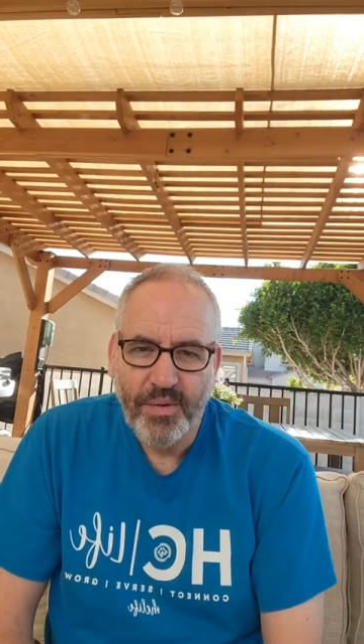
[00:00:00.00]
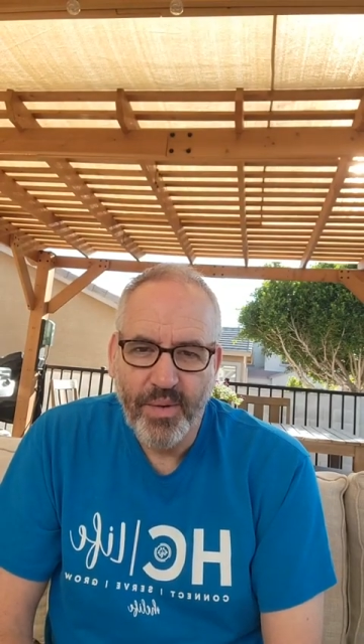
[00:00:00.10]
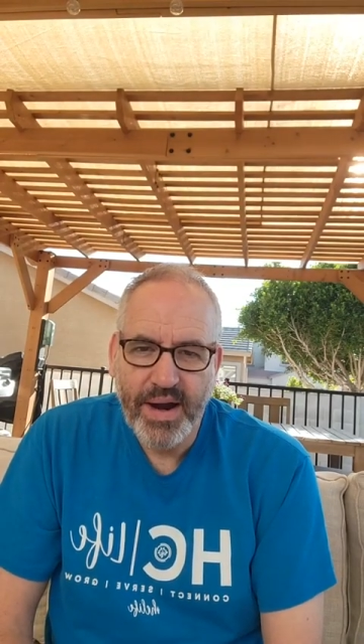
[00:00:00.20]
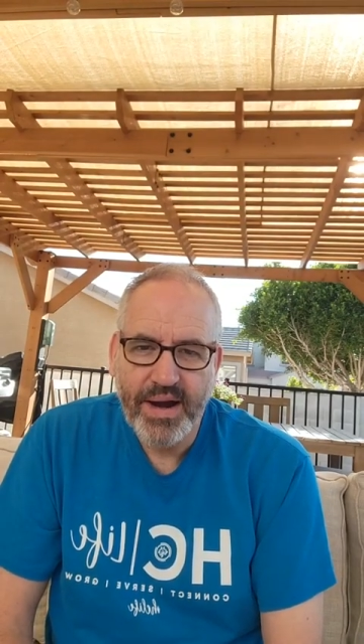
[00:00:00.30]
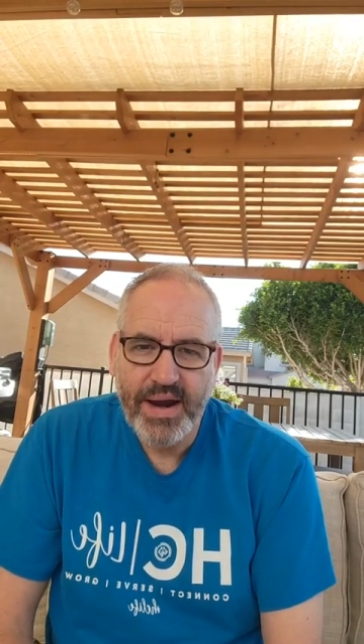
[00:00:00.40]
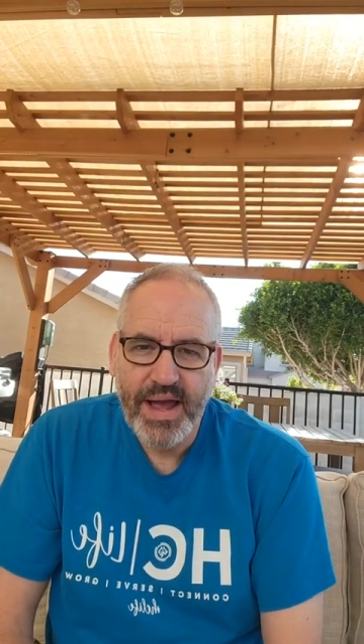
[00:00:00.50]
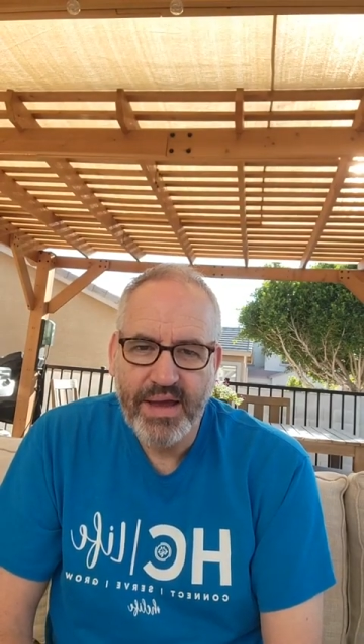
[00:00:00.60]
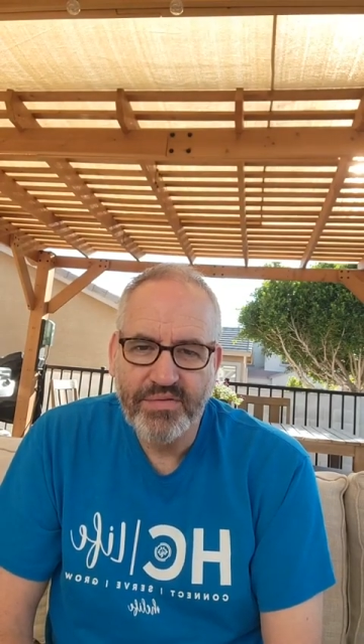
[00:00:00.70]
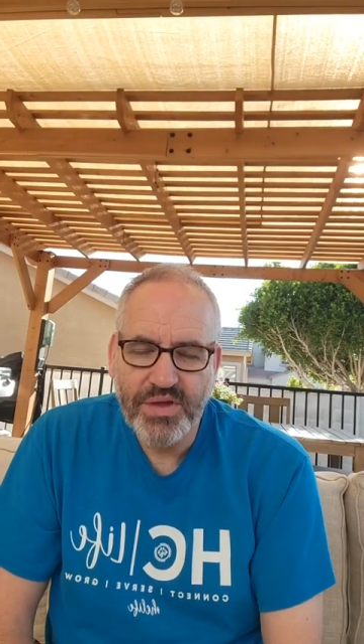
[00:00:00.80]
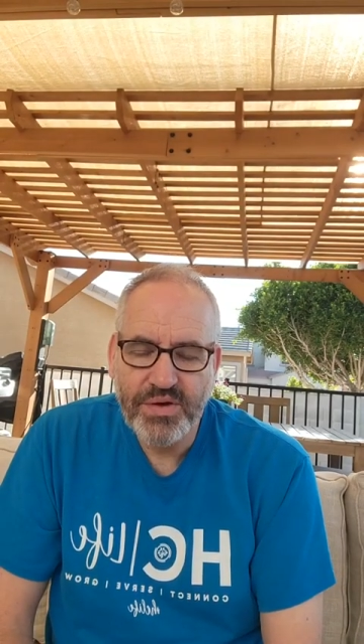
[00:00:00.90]
Where
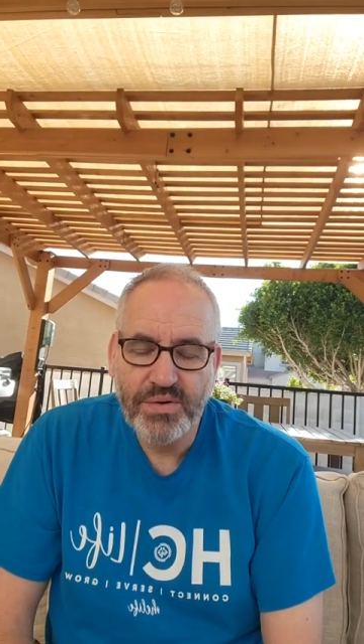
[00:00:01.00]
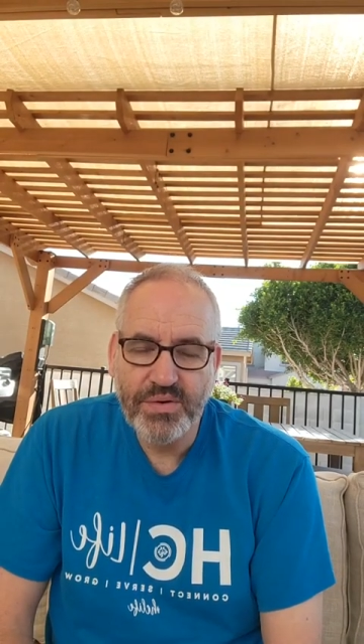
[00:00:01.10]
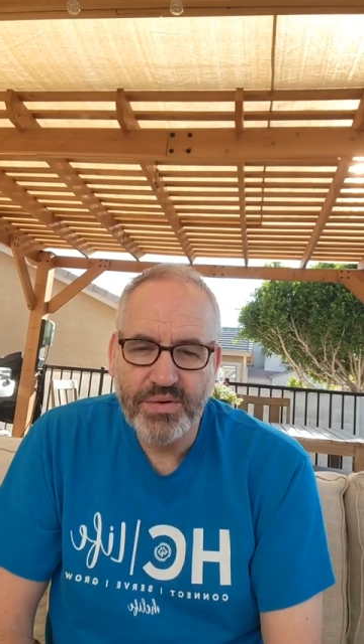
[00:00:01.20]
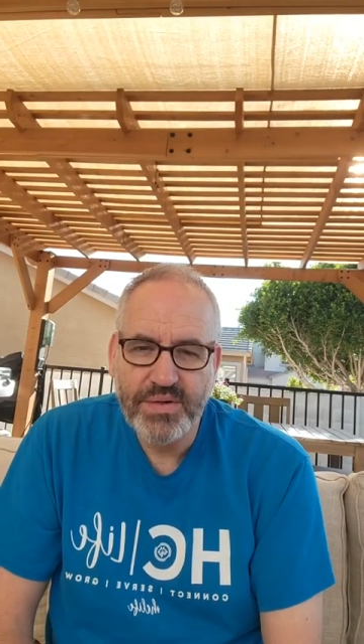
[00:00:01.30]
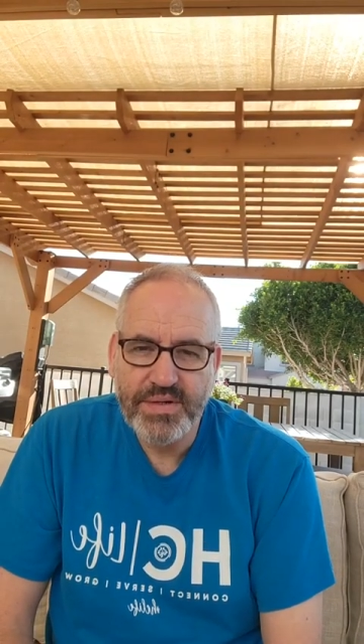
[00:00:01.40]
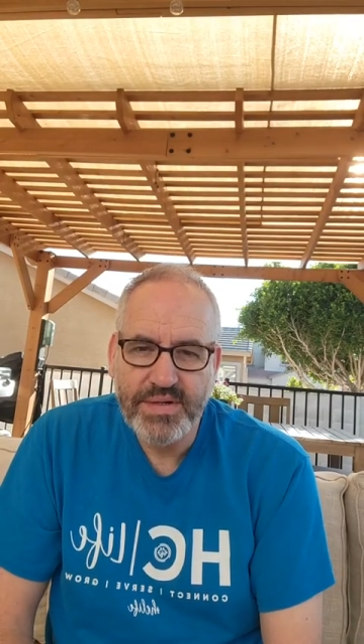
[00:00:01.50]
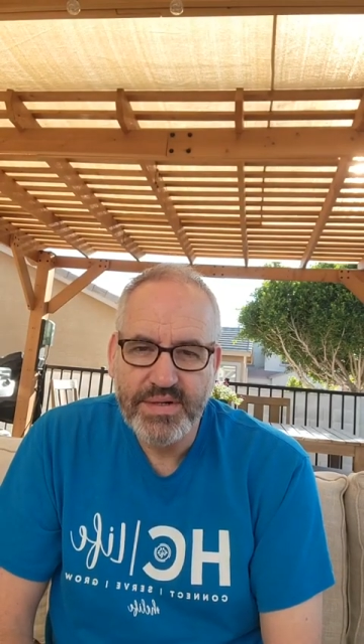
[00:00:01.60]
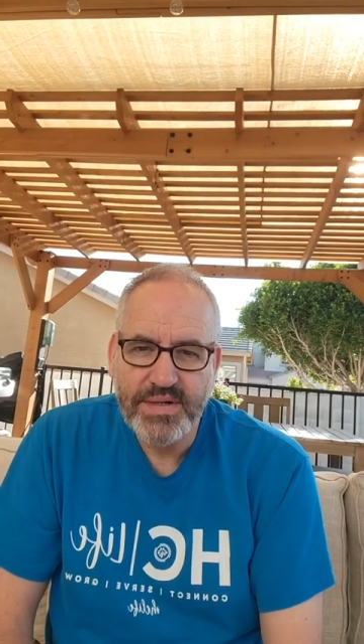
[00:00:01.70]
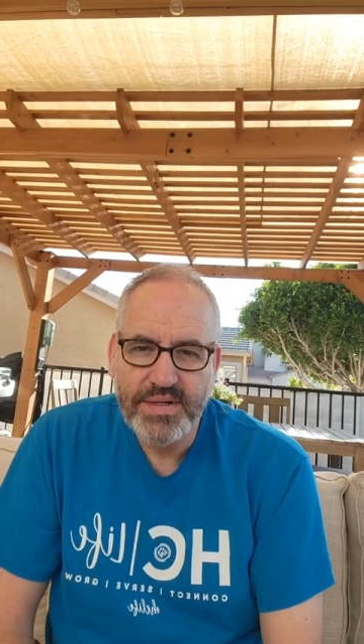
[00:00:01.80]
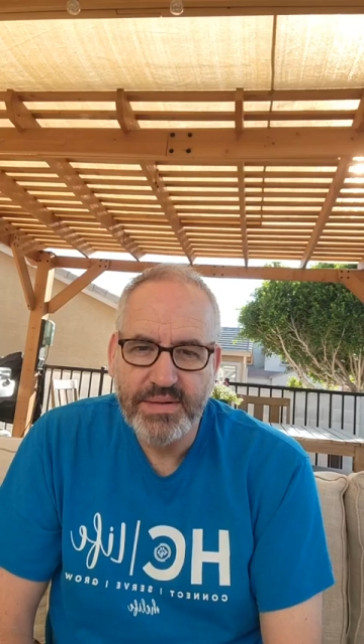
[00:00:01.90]
have you
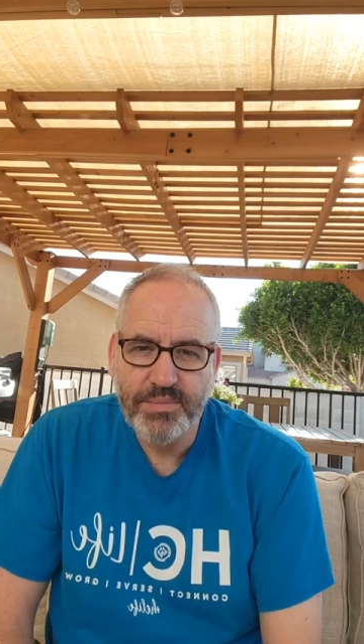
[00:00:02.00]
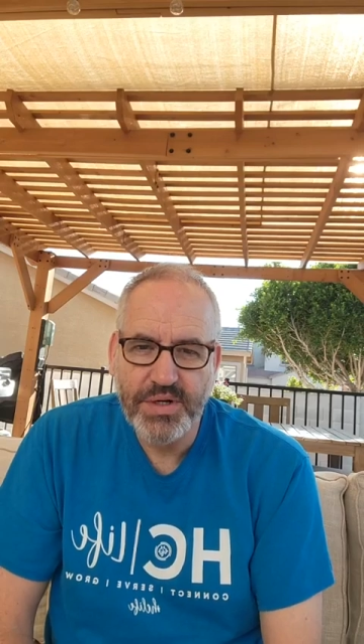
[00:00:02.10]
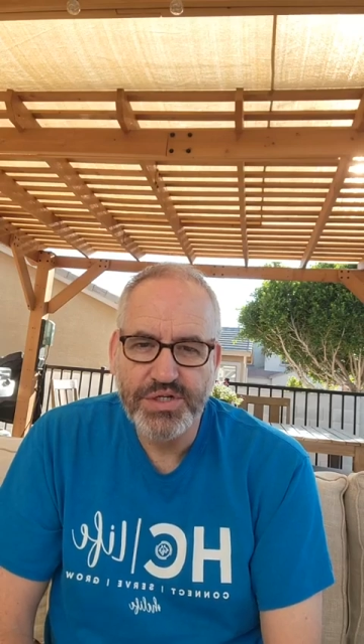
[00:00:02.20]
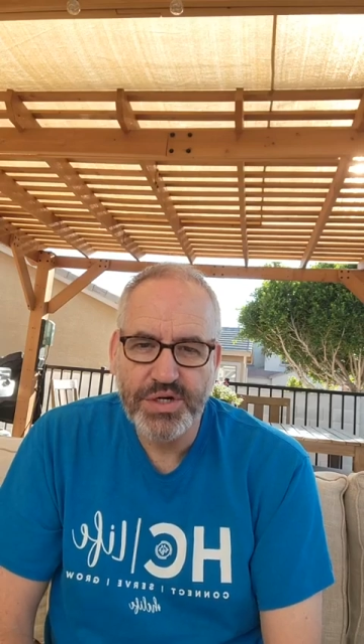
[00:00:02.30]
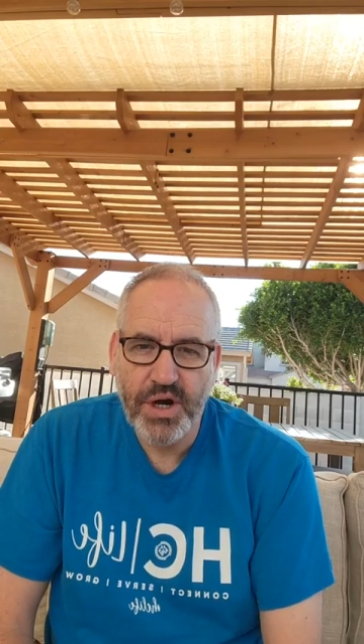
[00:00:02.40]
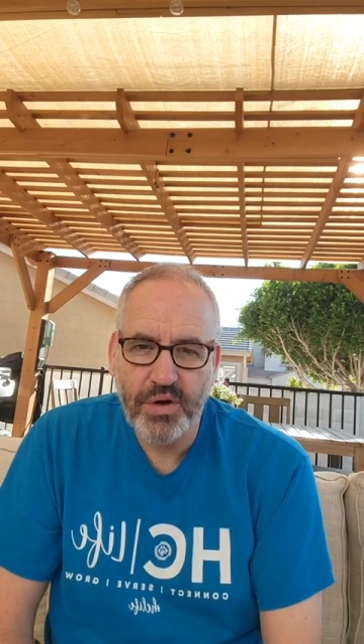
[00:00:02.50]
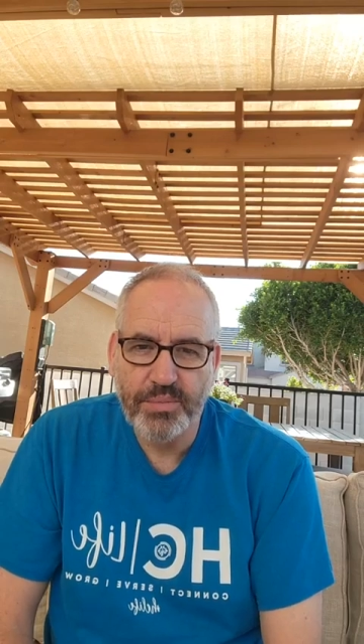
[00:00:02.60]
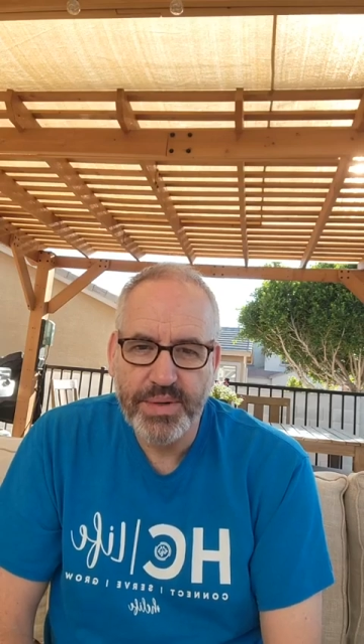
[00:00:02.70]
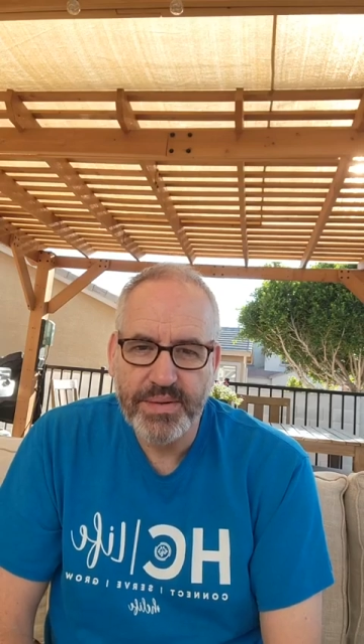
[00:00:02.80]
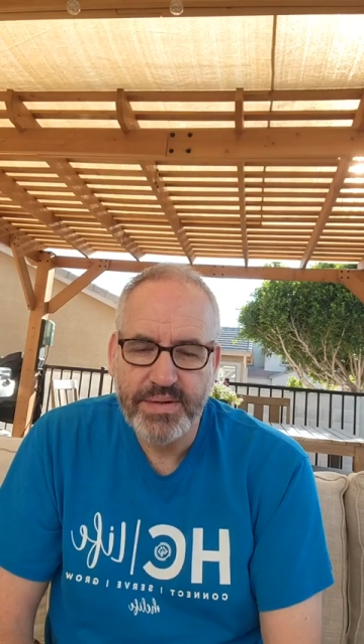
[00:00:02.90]
put your hope?